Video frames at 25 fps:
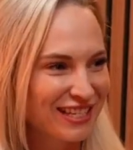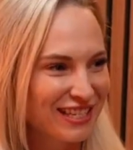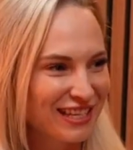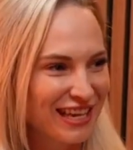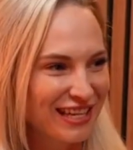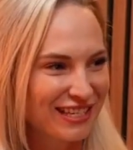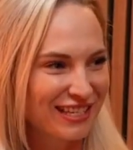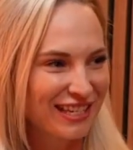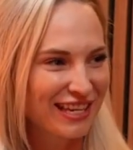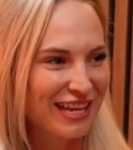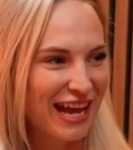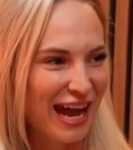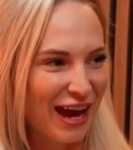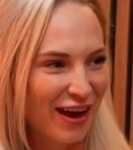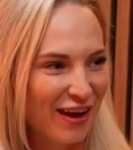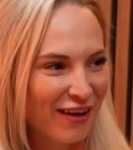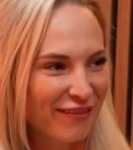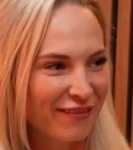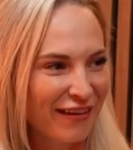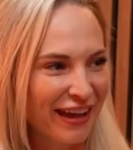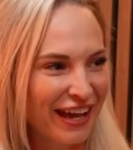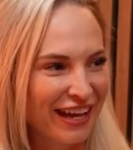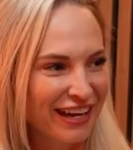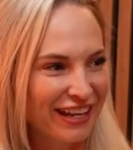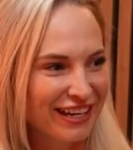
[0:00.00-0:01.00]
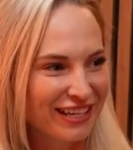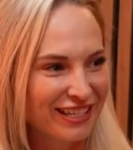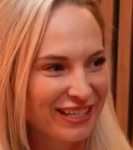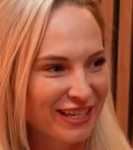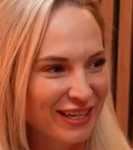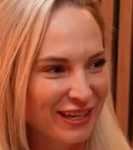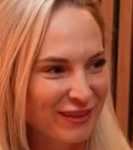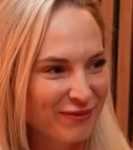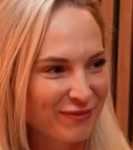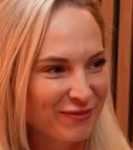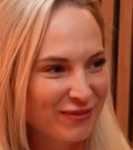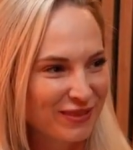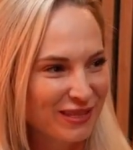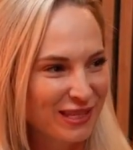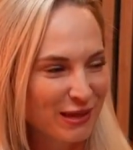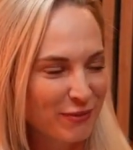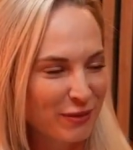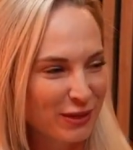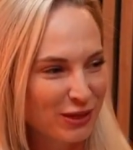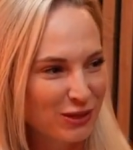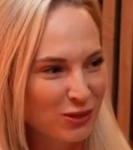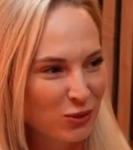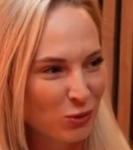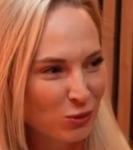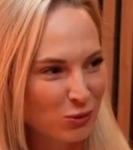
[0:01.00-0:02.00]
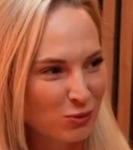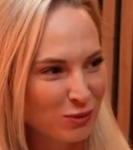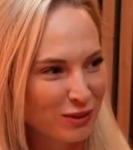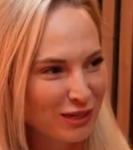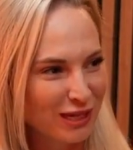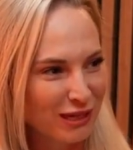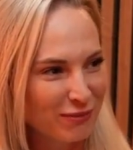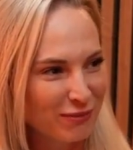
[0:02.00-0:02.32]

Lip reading: Is it Caravan and Tim with Tools with Tim?